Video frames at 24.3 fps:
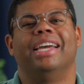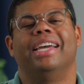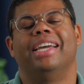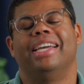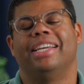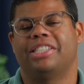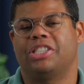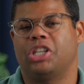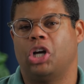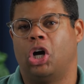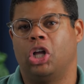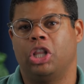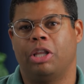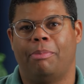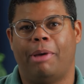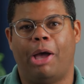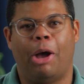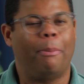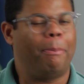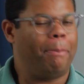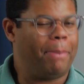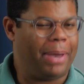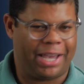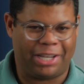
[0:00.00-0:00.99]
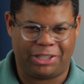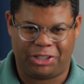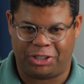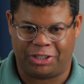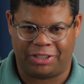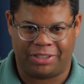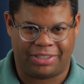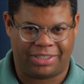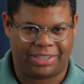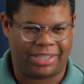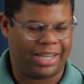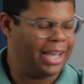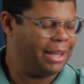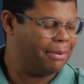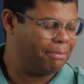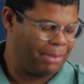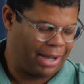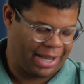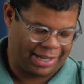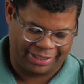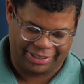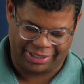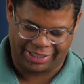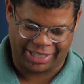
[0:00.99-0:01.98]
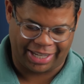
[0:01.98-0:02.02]
It's all about patience and
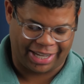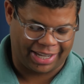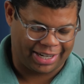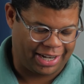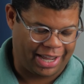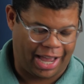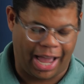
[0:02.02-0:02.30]
mindset.